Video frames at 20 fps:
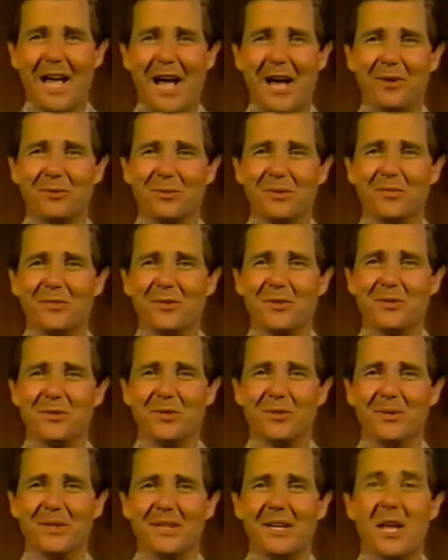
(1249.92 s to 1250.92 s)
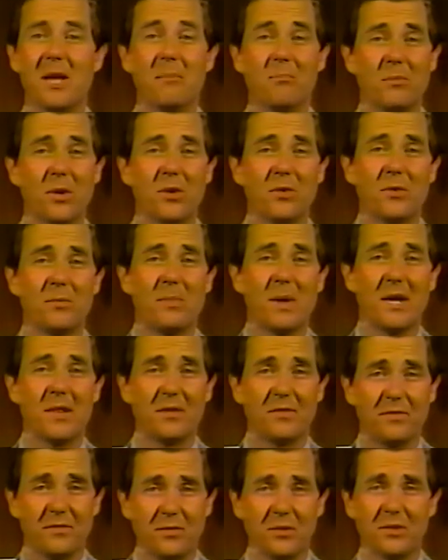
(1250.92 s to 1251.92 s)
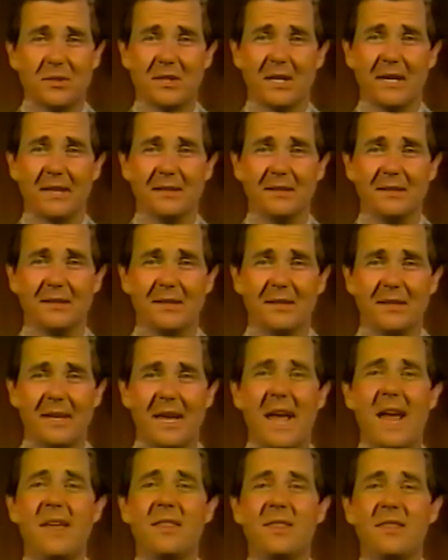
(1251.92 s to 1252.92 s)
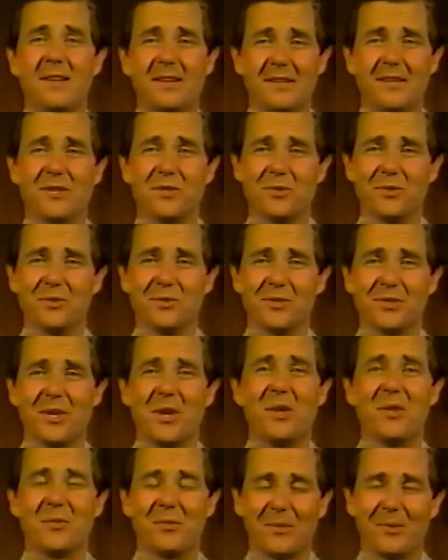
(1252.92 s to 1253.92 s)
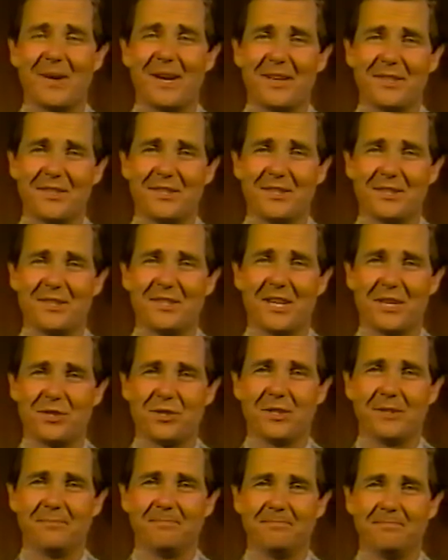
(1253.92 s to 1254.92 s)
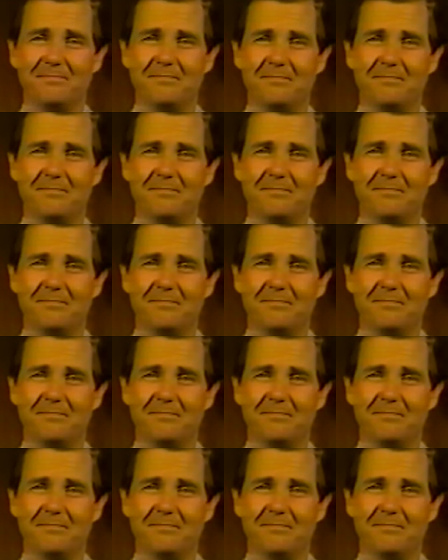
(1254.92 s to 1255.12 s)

I'll refer to it both by the full title and the initials throughout this session.